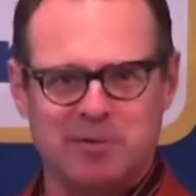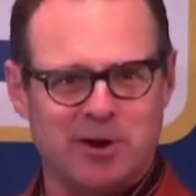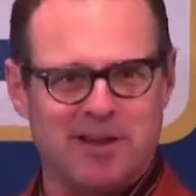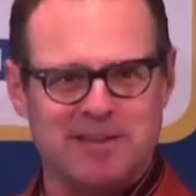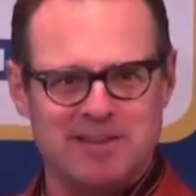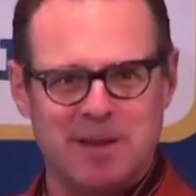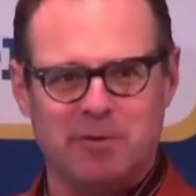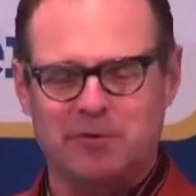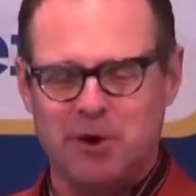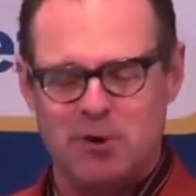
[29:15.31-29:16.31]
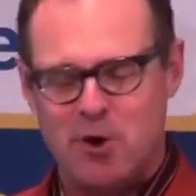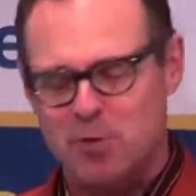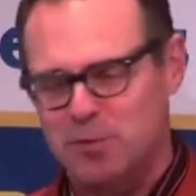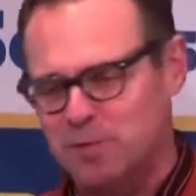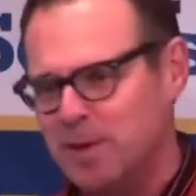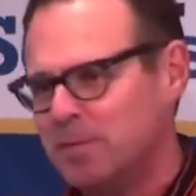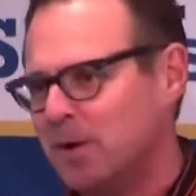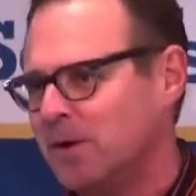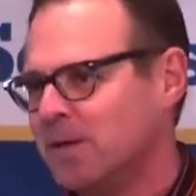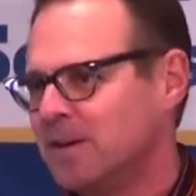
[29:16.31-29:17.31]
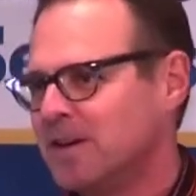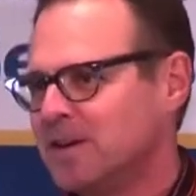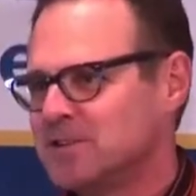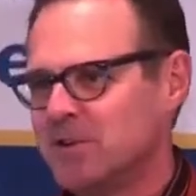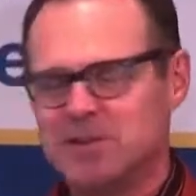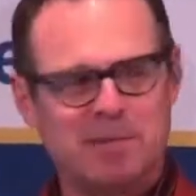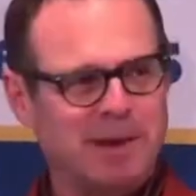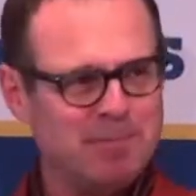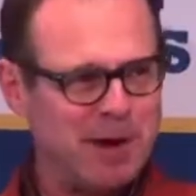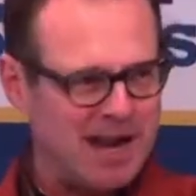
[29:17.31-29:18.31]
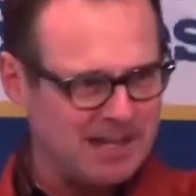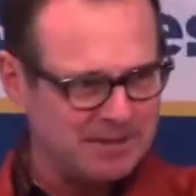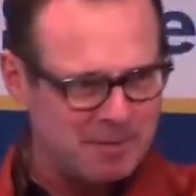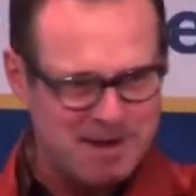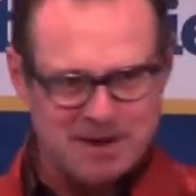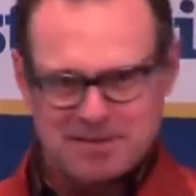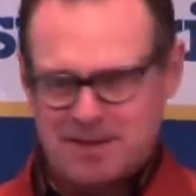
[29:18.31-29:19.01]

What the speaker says: were on the tables go home with people. So there's a big pile of them out